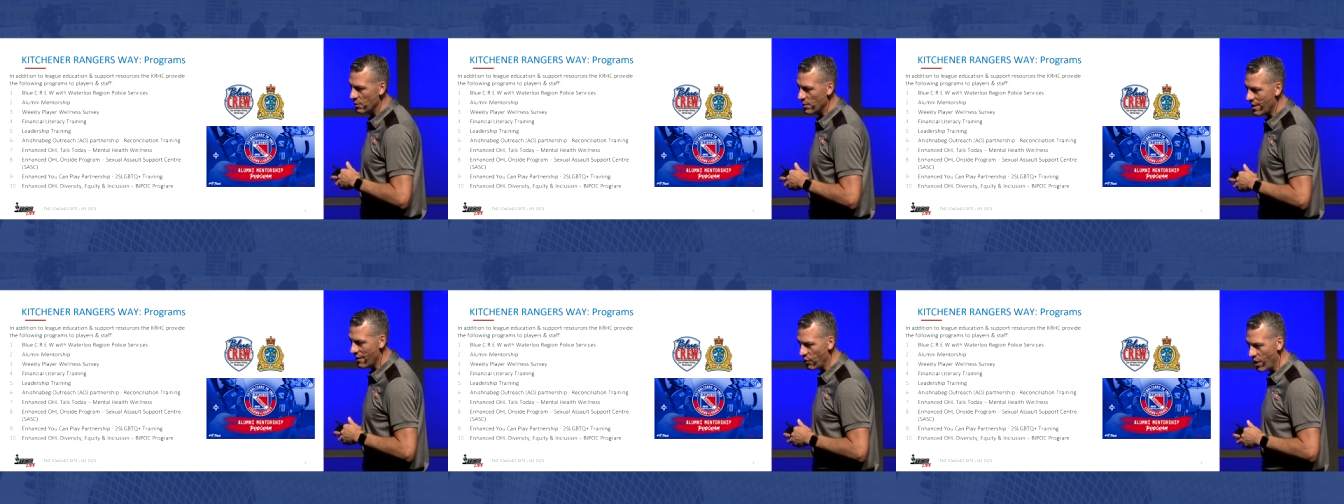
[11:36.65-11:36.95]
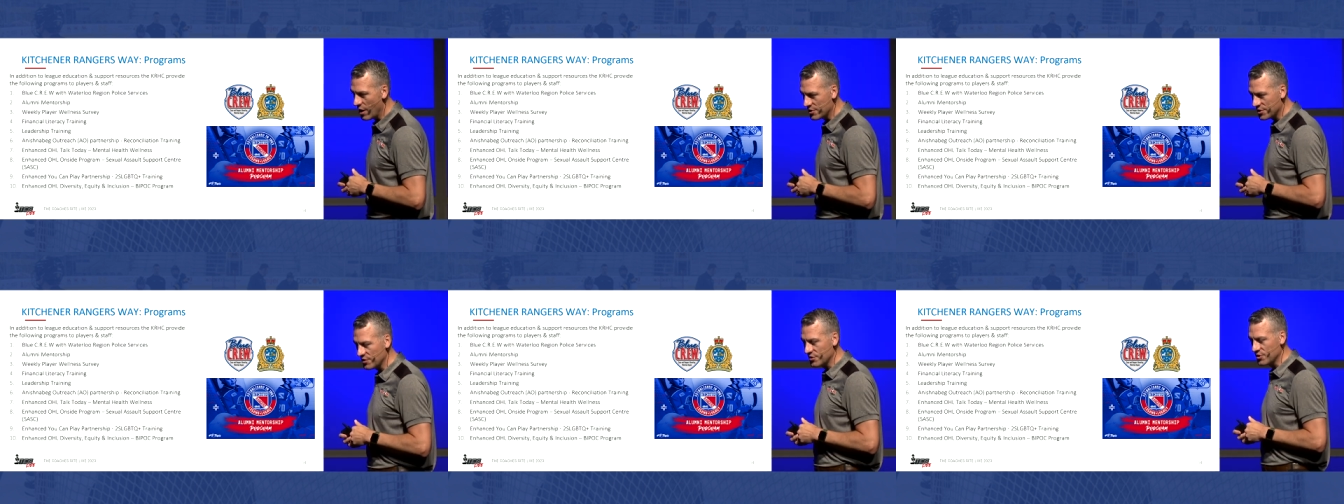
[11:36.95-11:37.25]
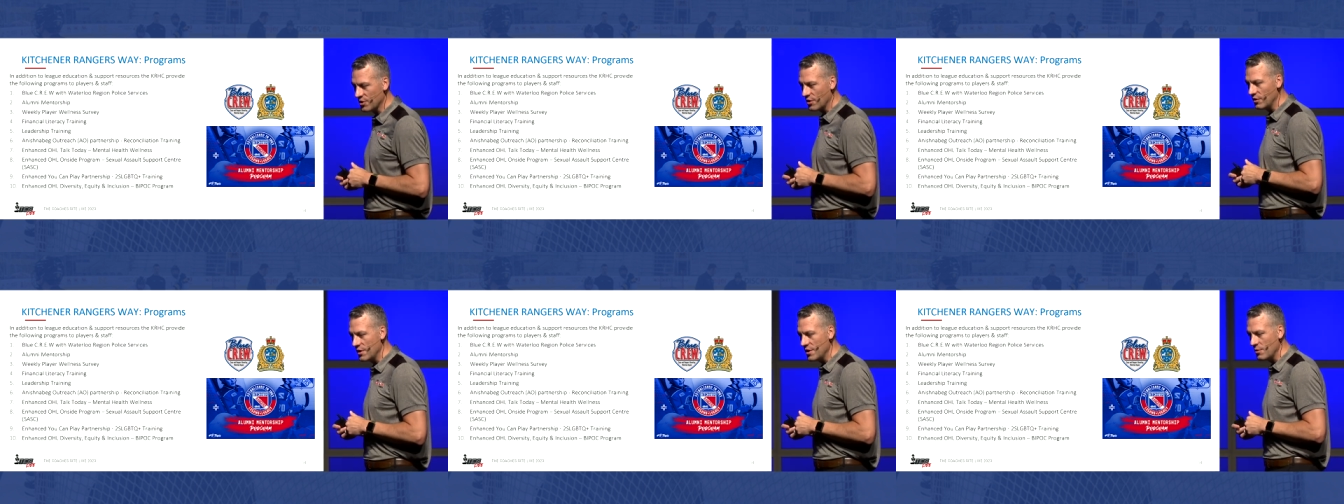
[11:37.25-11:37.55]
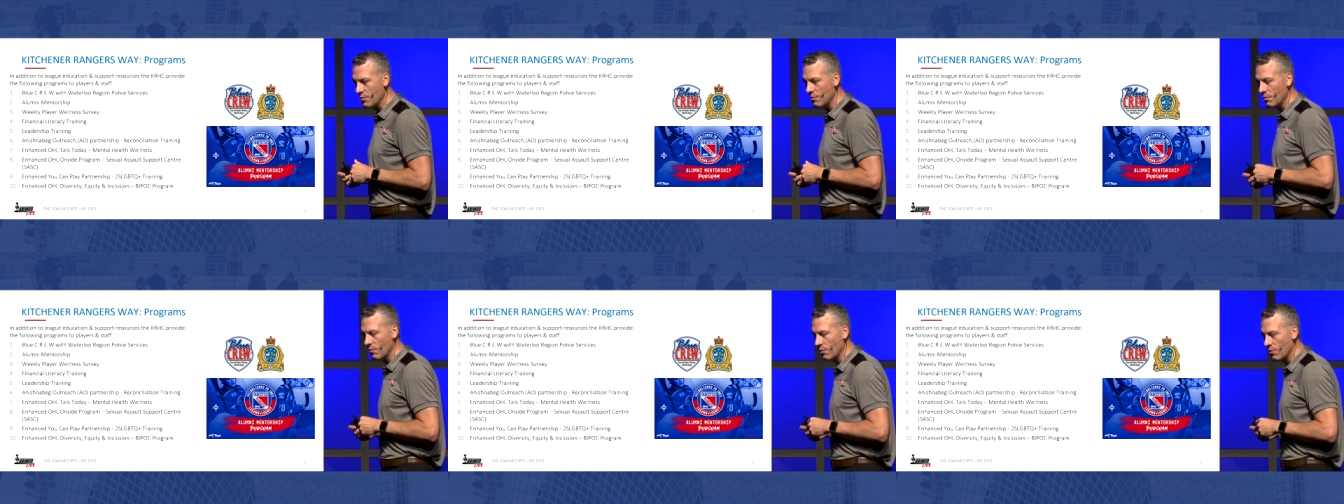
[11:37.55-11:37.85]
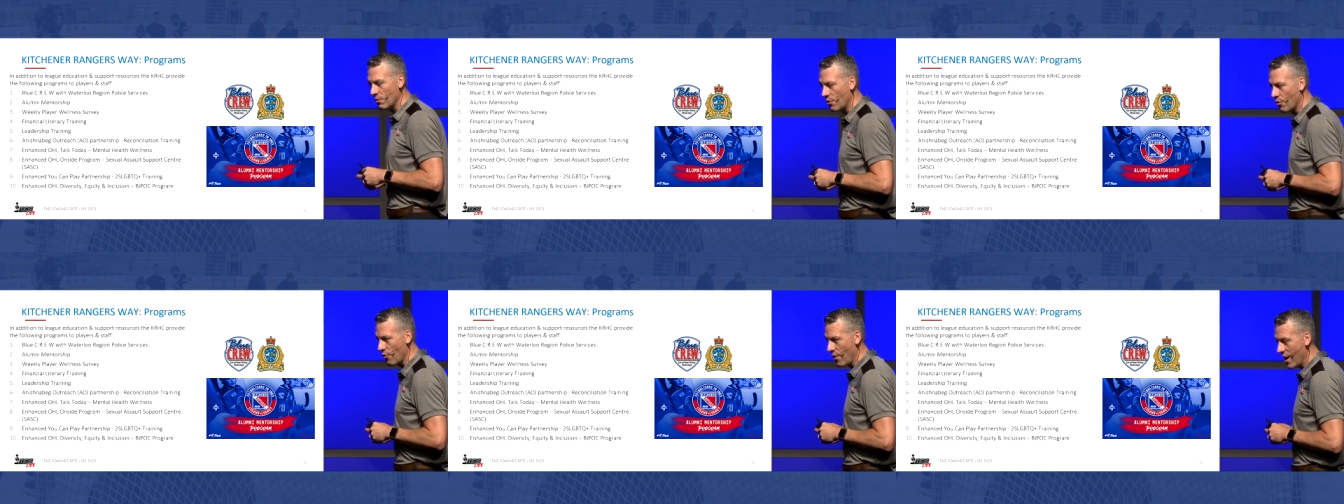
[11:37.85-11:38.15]
We have lots of certainly
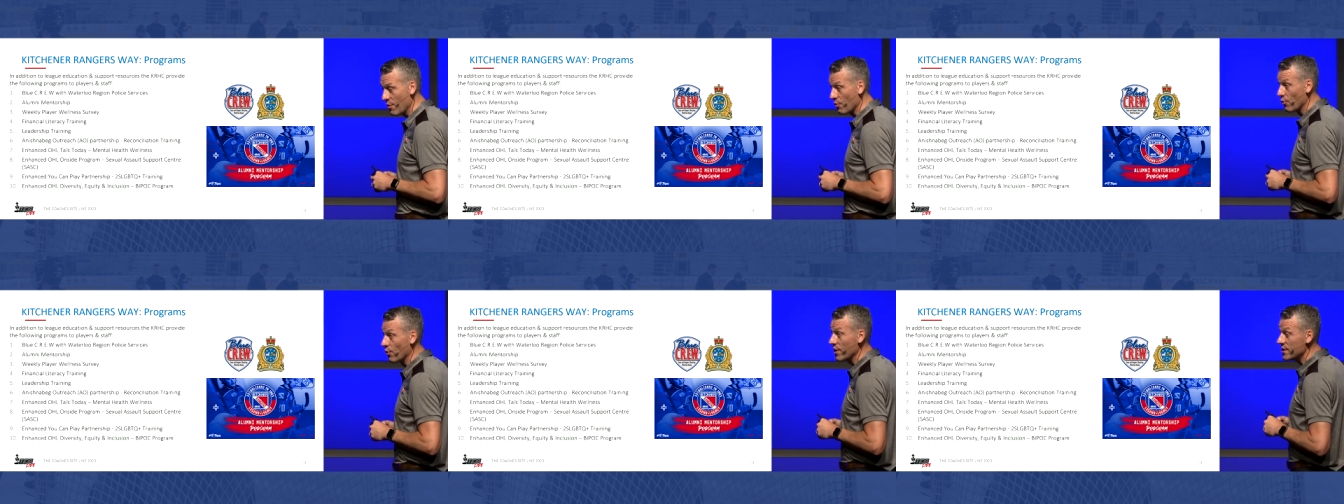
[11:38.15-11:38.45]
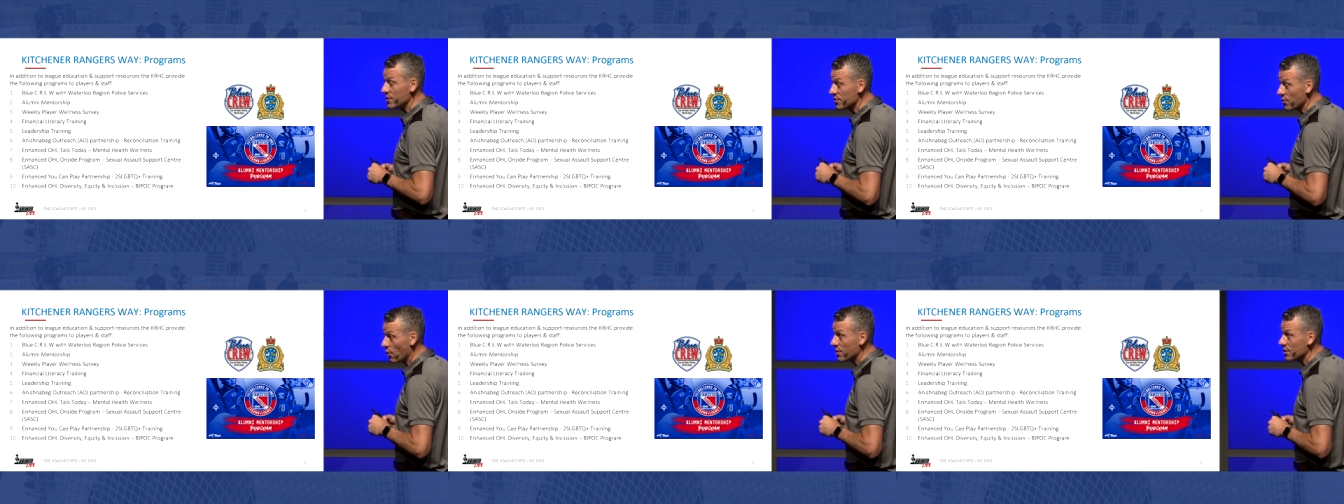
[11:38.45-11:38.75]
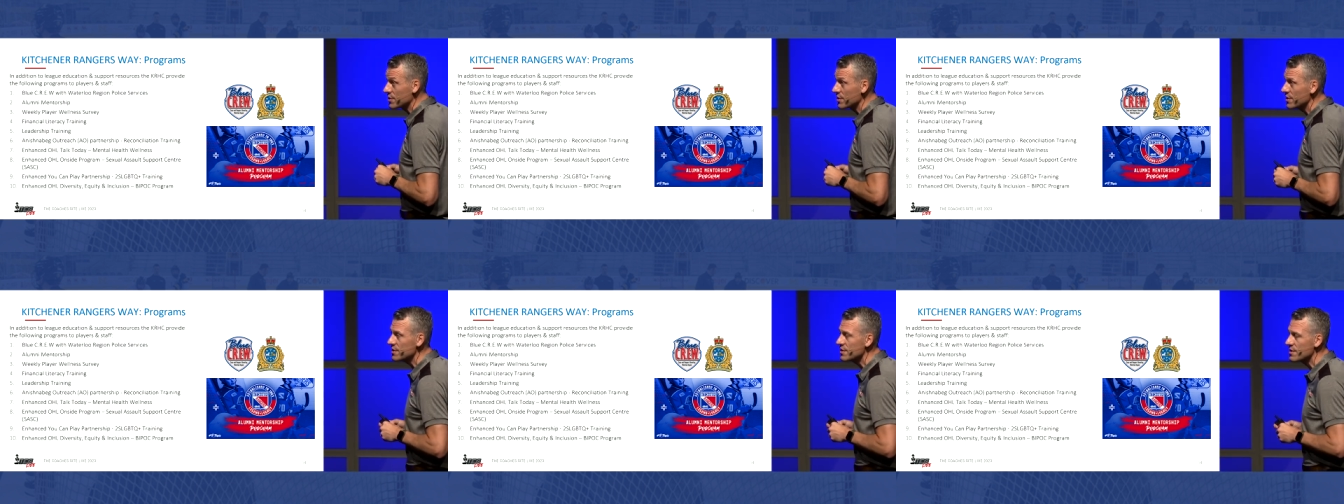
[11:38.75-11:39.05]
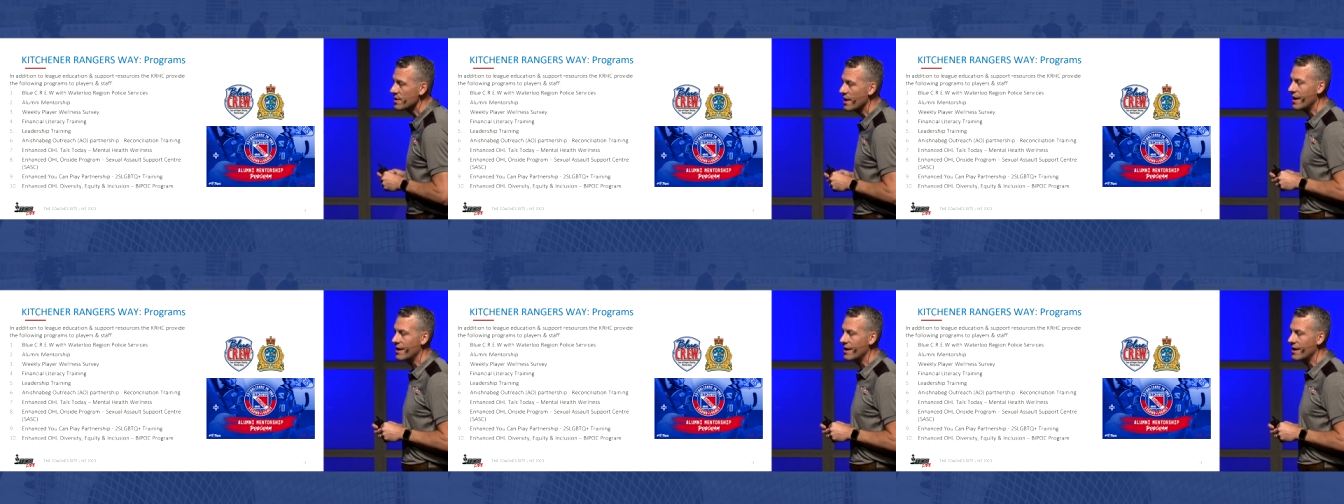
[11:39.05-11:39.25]
great resources